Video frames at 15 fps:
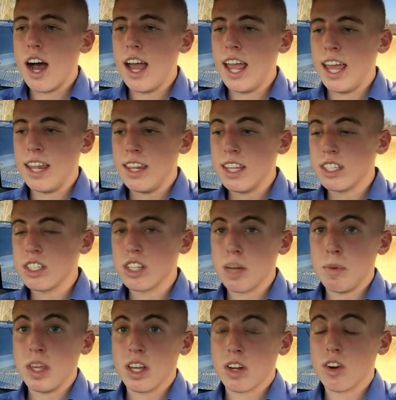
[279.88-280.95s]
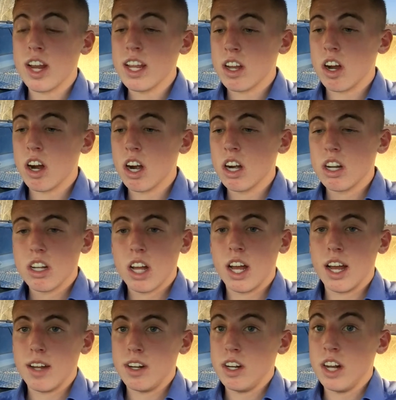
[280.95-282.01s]
And this is going to be a great car.
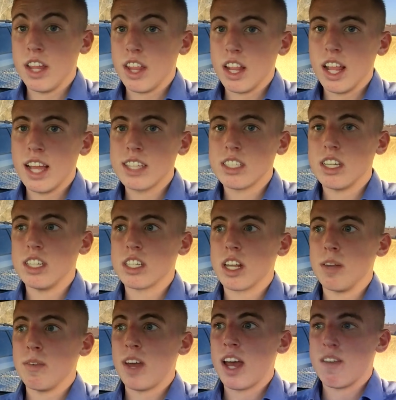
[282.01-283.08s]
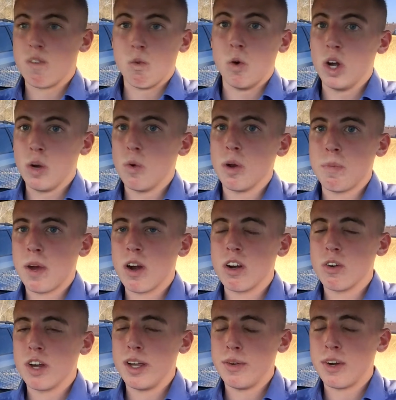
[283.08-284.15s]
Nonetheless, it's going to have a 1-to-1 power
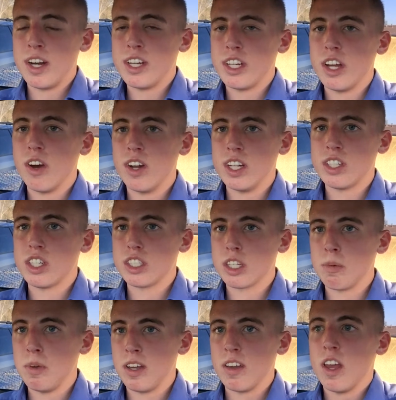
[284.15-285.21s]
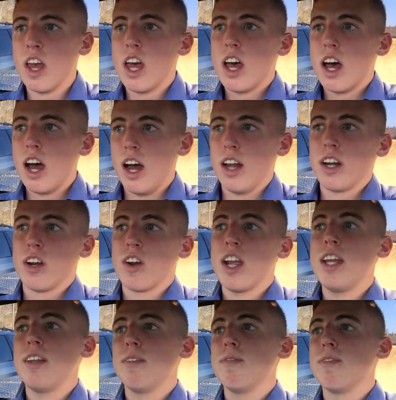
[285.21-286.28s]
to weight ratio, and it's just going to be a
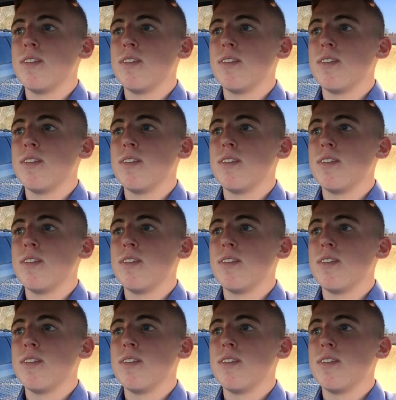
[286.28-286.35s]
great,